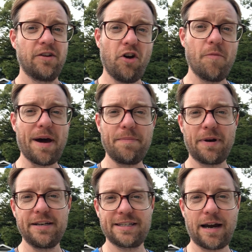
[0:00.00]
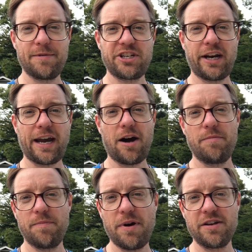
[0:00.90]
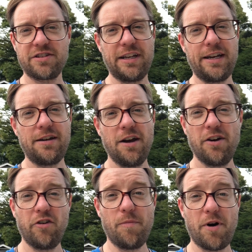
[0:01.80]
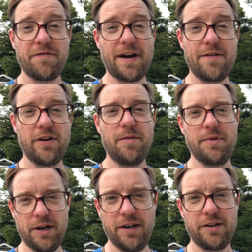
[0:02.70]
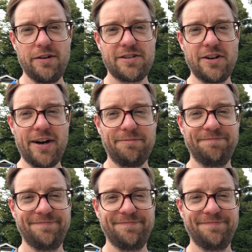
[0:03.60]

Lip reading: Not a bad place to come and check out, but personally, not my favourite, but you decide.